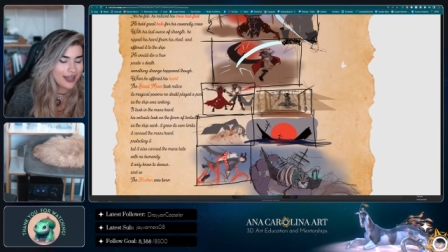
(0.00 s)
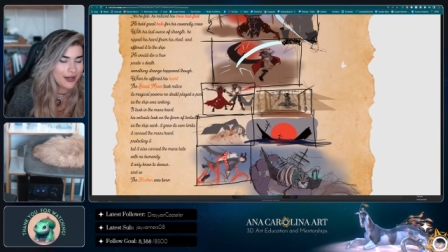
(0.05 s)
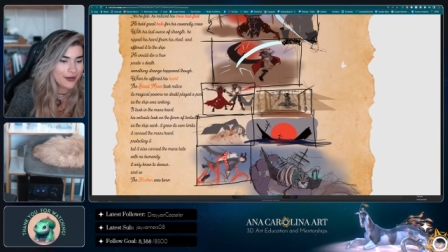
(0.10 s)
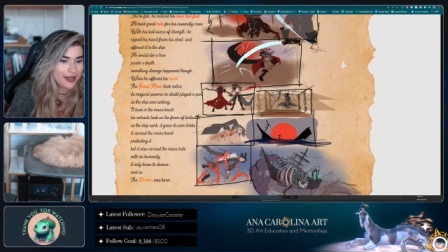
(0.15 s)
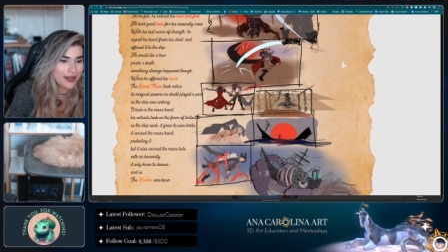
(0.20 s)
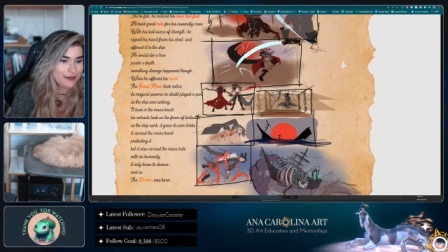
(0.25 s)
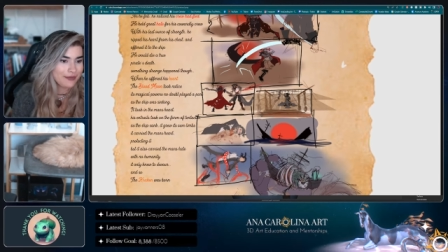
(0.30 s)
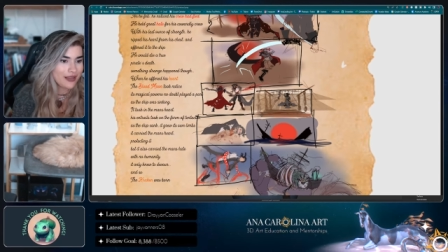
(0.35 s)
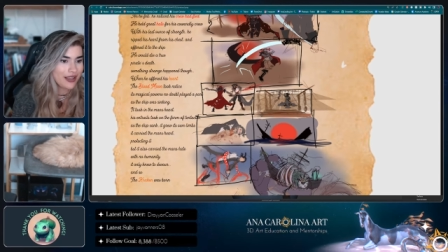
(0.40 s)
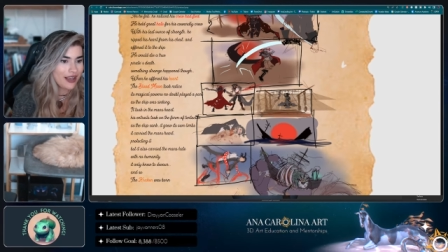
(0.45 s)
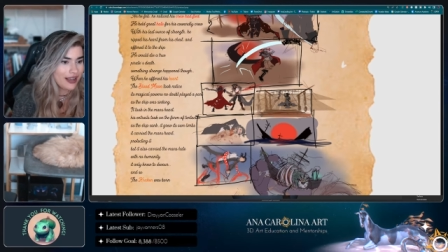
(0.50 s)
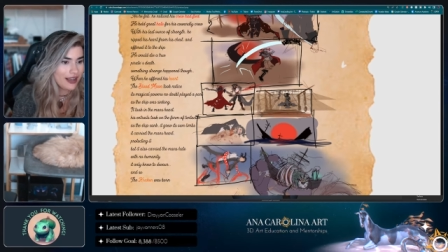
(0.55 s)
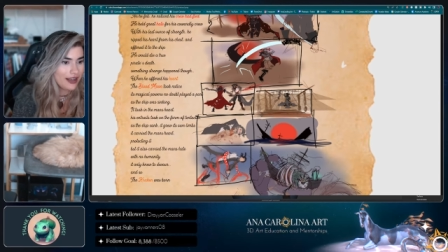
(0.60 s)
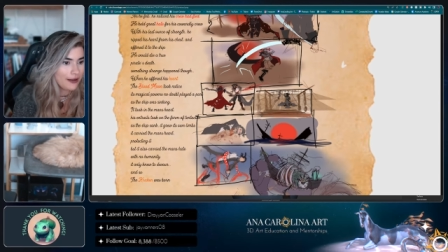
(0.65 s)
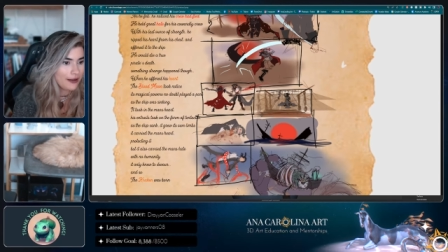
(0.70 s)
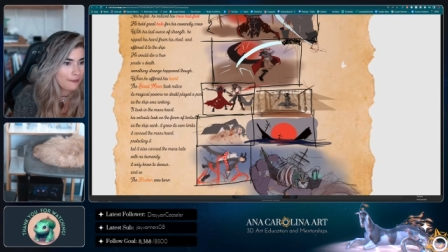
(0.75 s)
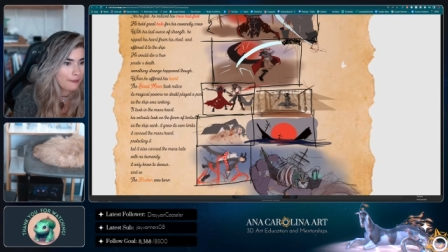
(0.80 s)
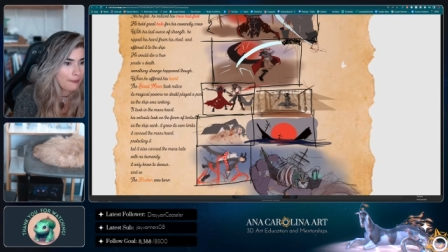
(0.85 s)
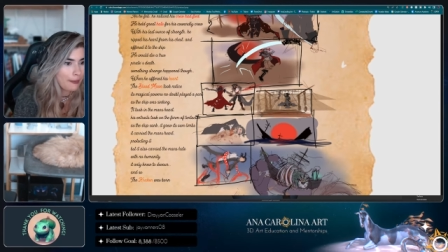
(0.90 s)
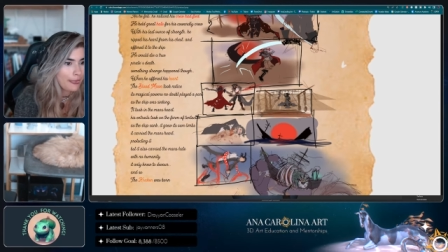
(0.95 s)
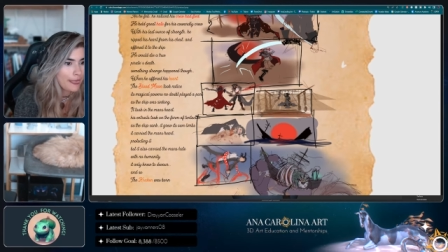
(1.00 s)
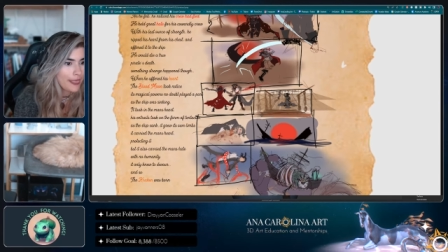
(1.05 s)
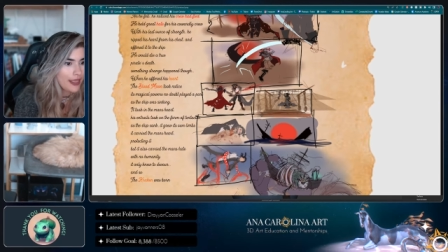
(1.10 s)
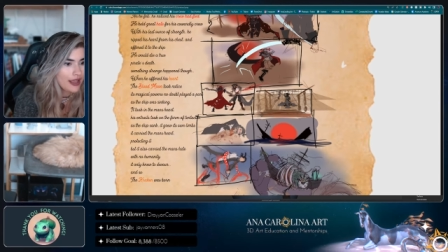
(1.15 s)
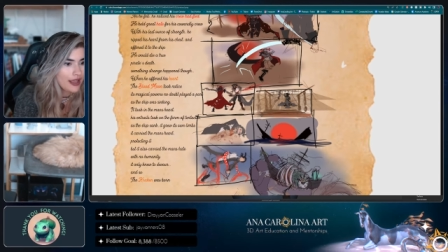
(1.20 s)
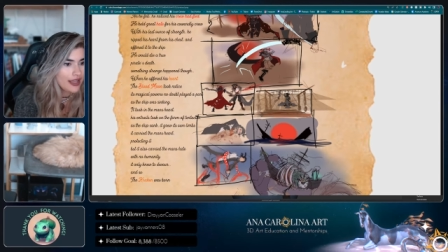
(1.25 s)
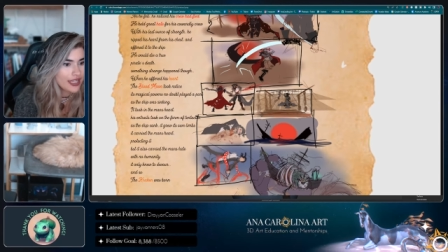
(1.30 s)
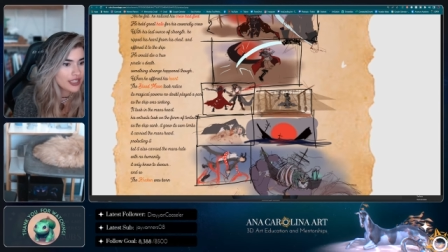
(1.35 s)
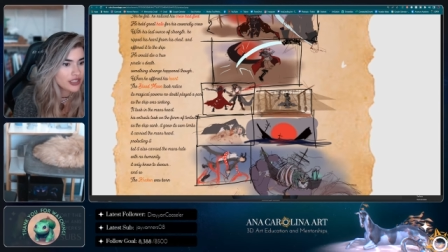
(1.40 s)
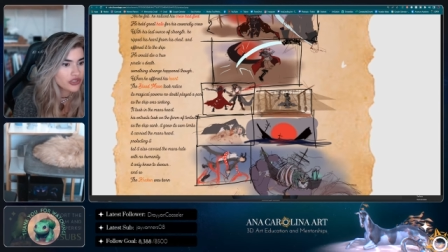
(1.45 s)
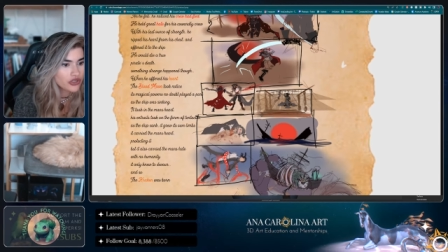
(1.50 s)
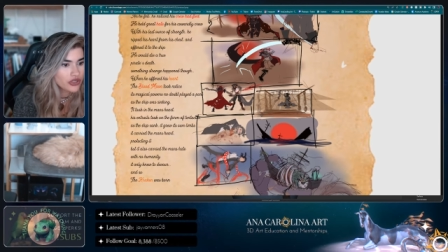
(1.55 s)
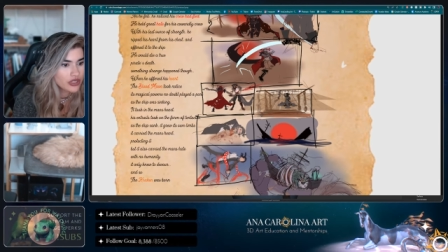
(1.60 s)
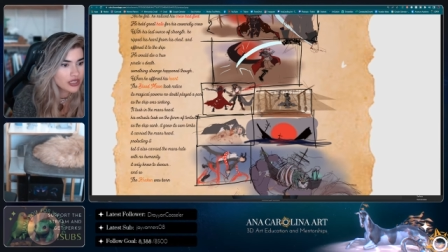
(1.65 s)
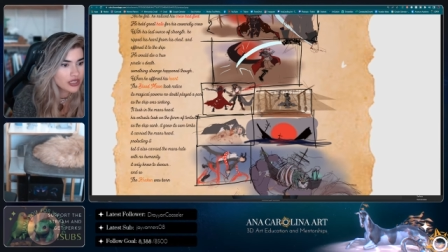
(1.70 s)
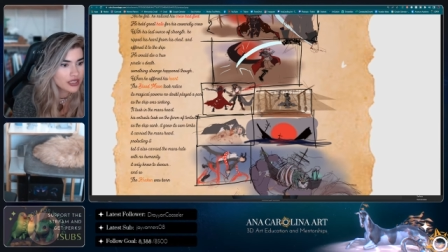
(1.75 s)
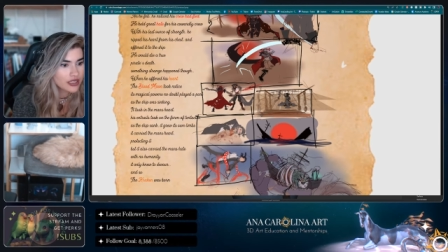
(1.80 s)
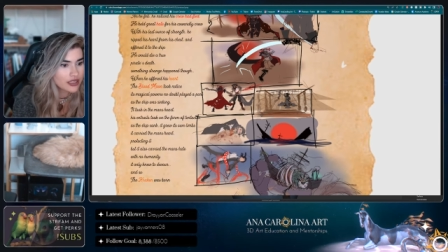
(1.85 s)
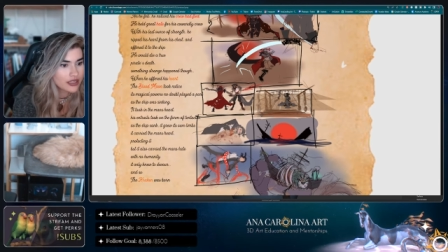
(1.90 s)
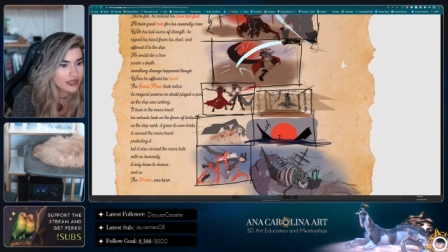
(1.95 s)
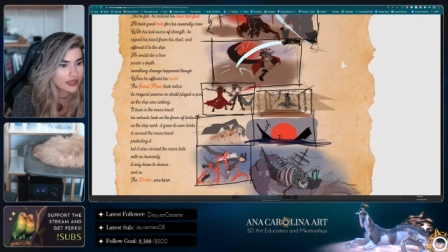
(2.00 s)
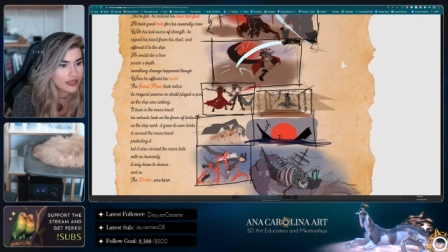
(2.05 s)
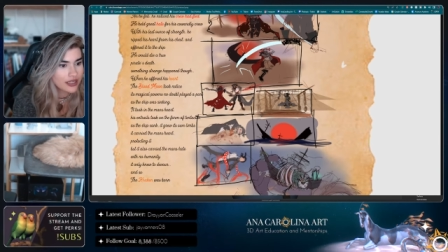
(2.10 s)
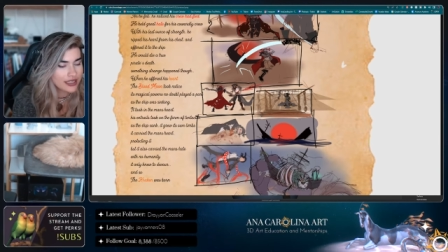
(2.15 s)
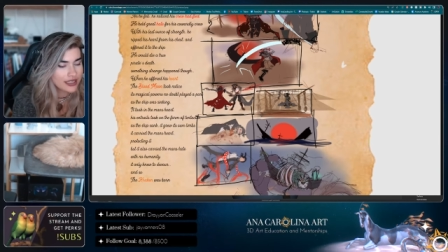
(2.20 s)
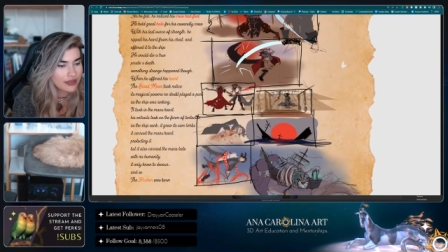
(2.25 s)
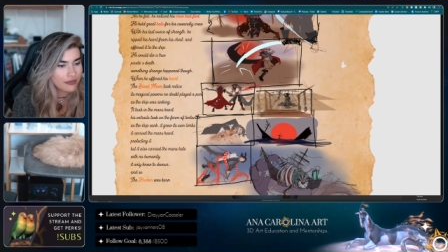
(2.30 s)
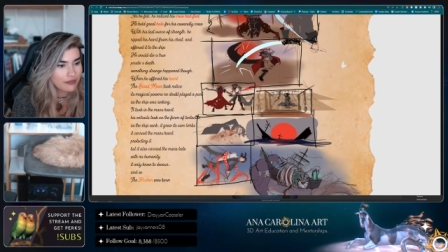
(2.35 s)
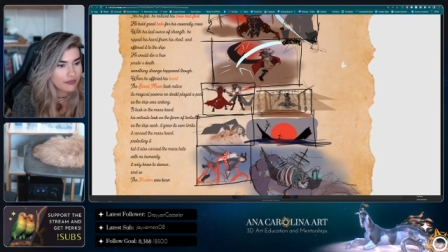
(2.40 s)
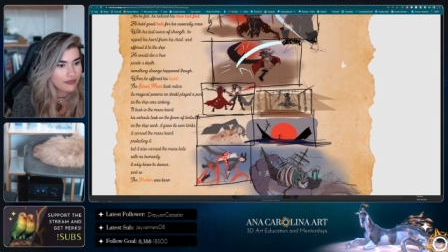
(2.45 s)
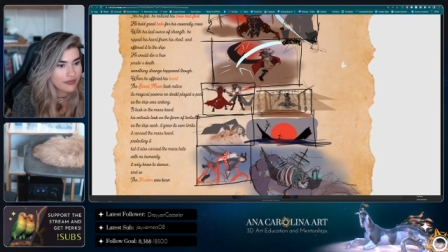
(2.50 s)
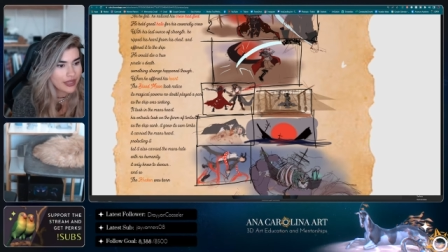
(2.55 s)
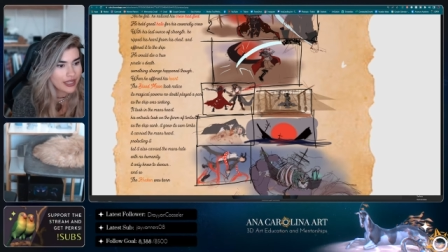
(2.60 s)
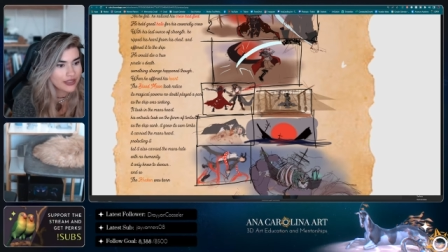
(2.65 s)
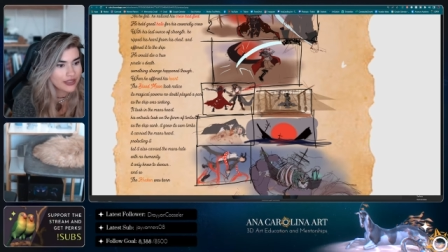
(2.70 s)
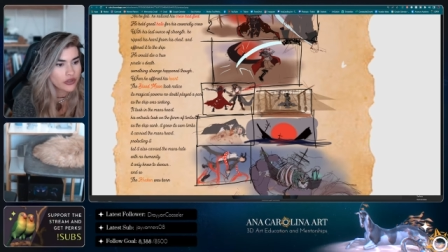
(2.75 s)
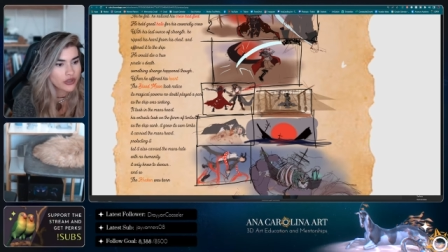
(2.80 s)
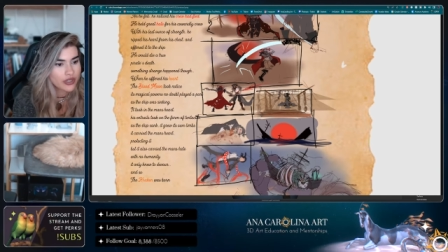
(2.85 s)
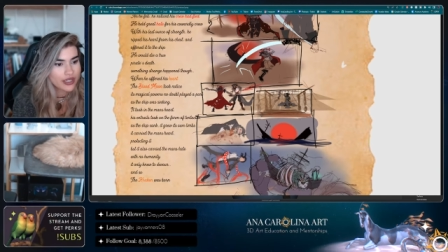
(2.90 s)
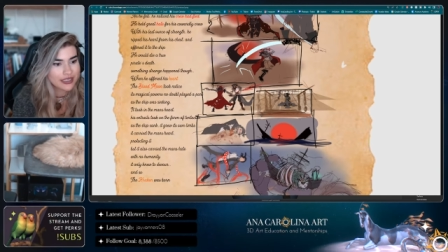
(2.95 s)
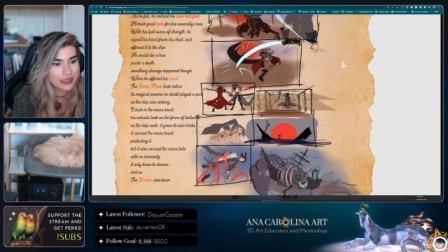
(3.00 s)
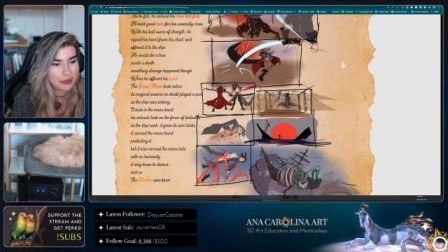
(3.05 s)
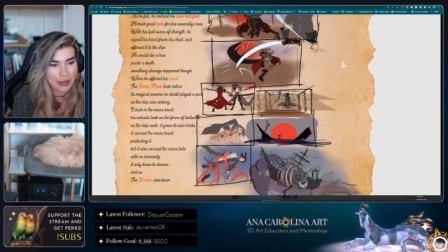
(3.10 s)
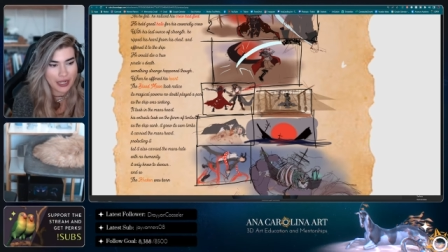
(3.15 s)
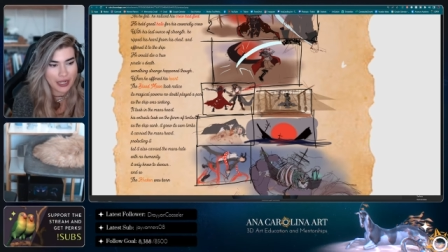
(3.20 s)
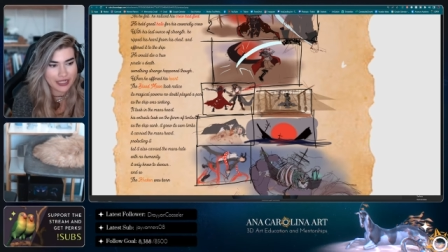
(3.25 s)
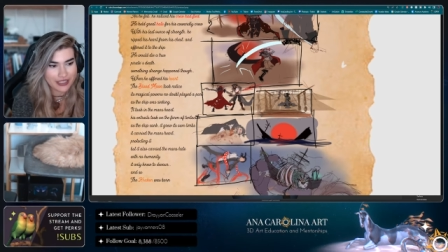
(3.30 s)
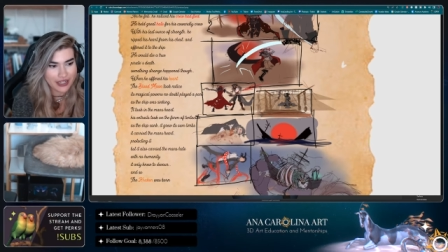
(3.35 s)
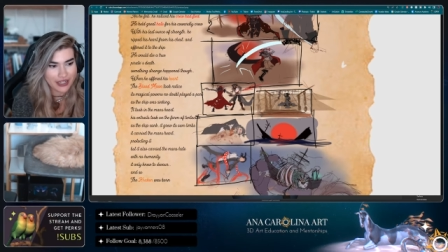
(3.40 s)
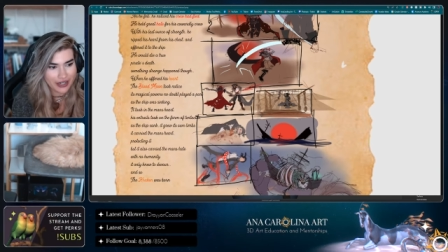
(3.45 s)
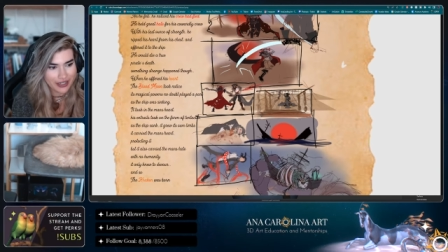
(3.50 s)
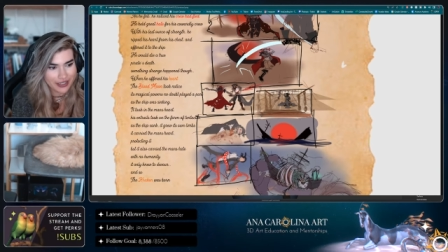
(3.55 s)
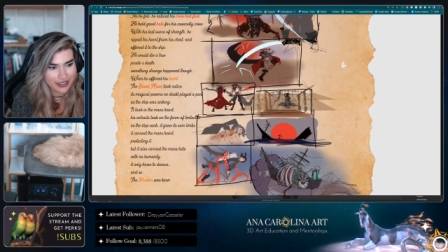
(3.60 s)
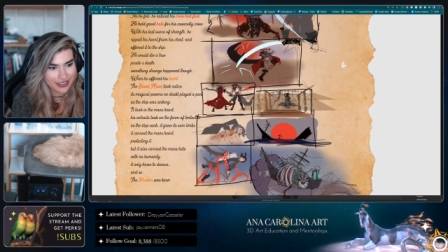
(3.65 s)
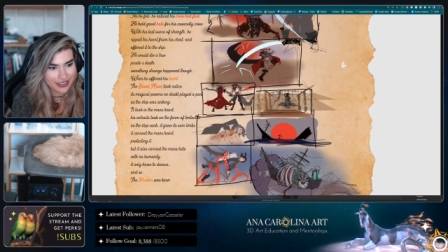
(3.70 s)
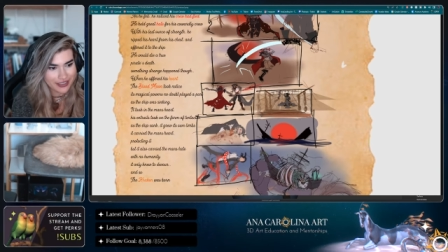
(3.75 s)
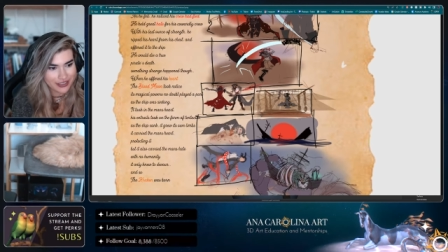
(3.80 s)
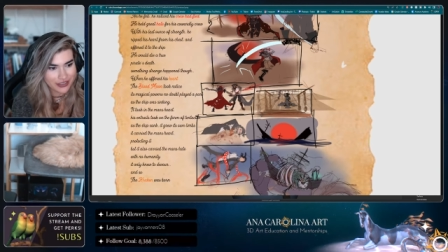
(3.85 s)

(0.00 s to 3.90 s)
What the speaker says: Anyway, it took in the man's heart.